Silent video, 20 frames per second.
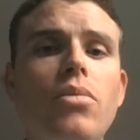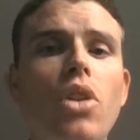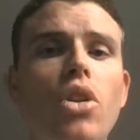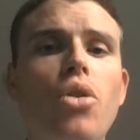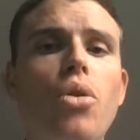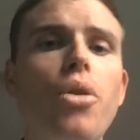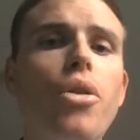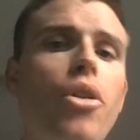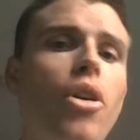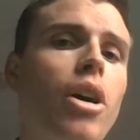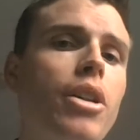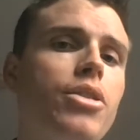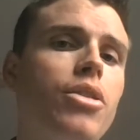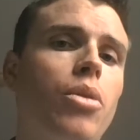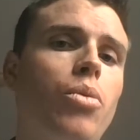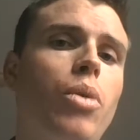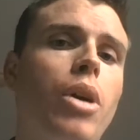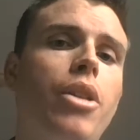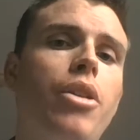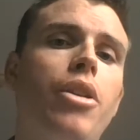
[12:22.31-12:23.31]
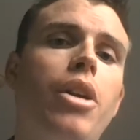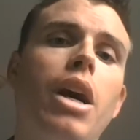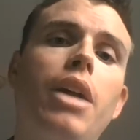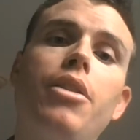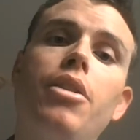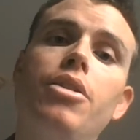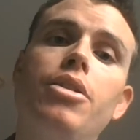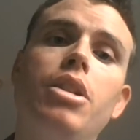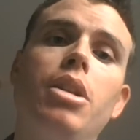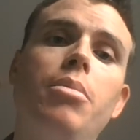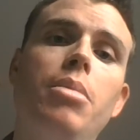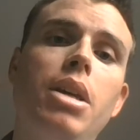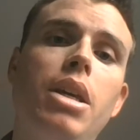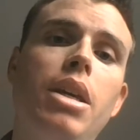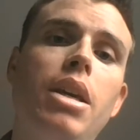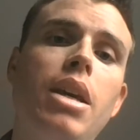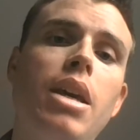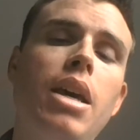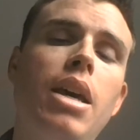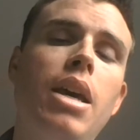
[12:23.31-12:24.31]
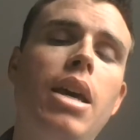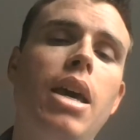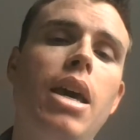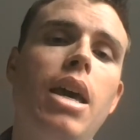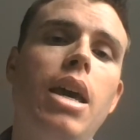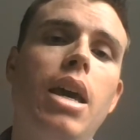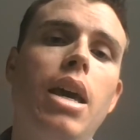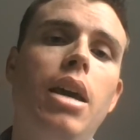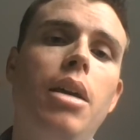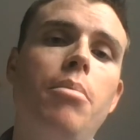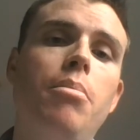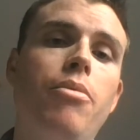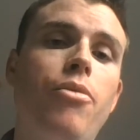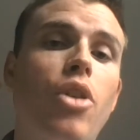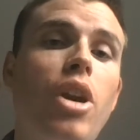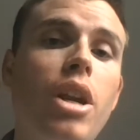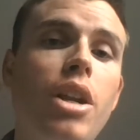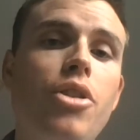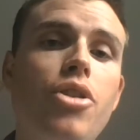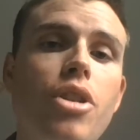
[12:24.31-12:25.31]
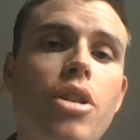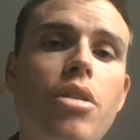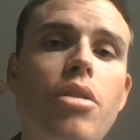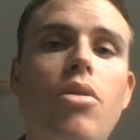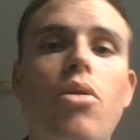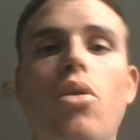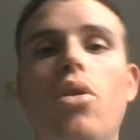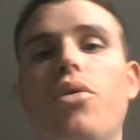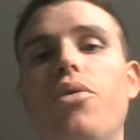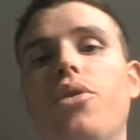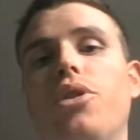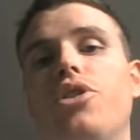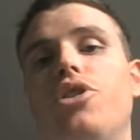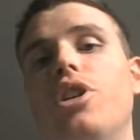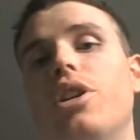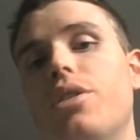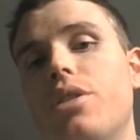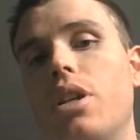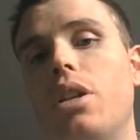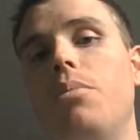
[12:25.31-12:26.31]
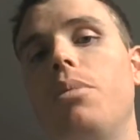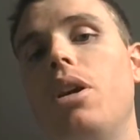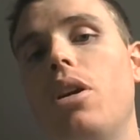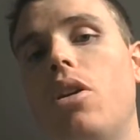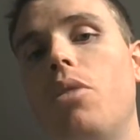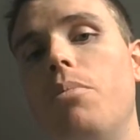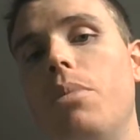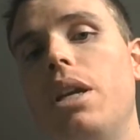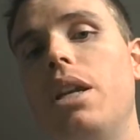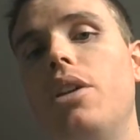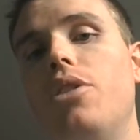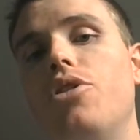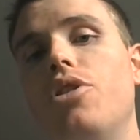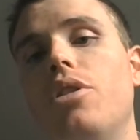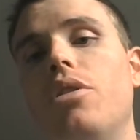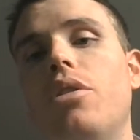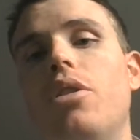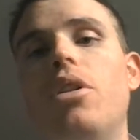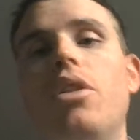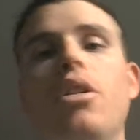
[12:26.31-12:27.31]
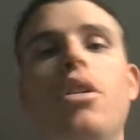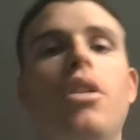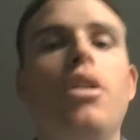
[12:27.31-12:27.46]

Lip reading: your thoughts on whether or not there's going to be a front engine or if it's just going to be all mid-engine.